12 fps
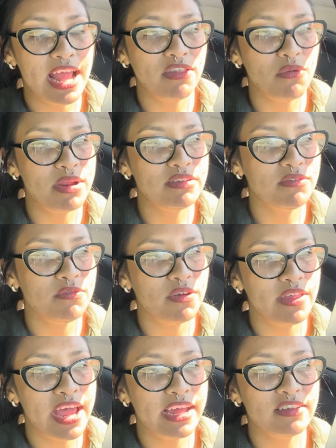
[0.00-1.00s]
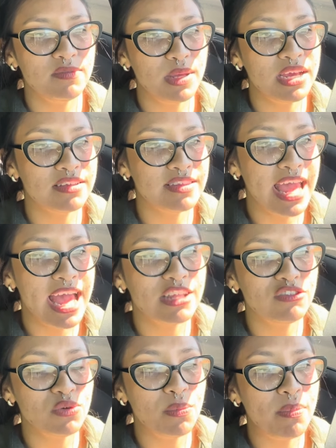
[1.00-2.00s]
and the reason for that is because I
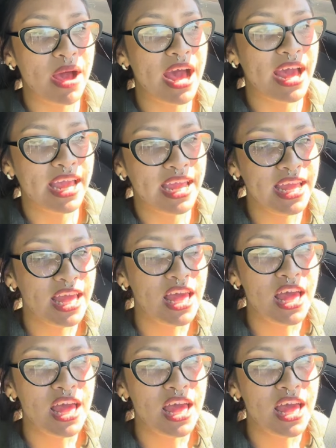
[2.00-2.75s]
had to buy